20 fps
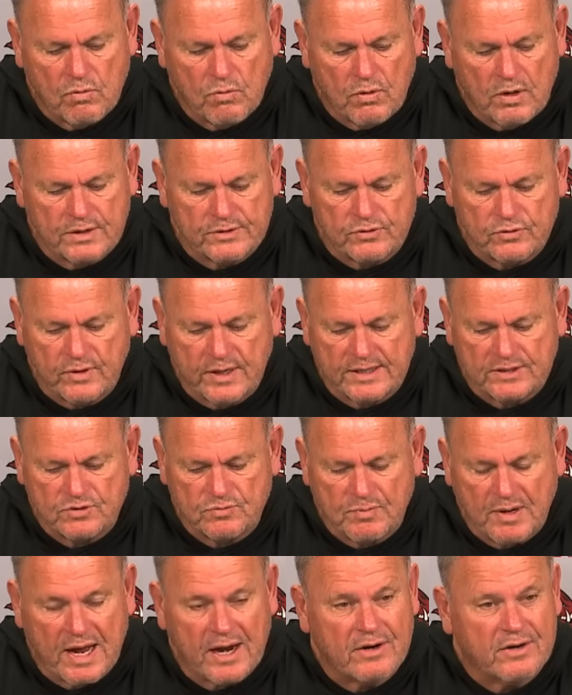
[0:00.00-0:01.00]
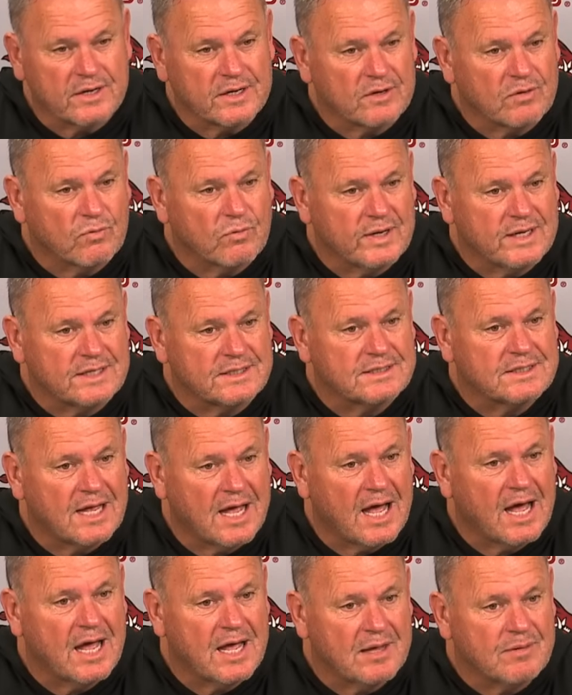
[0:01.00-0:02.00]
what transpired in a week's
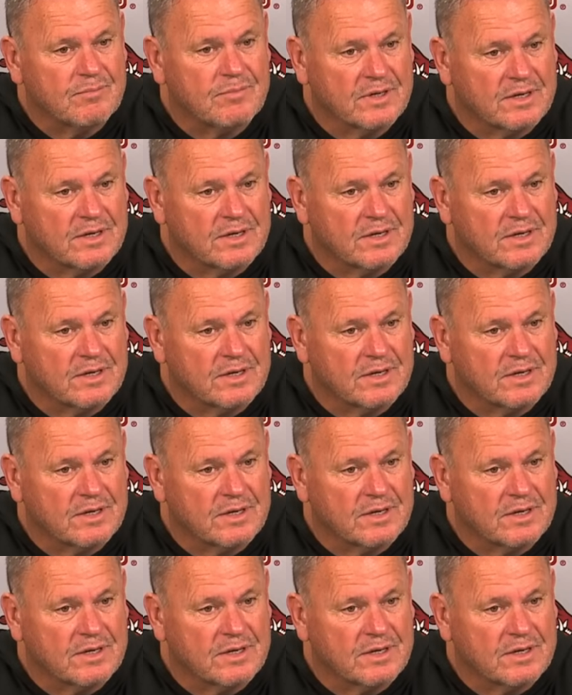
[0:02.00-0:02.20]
time,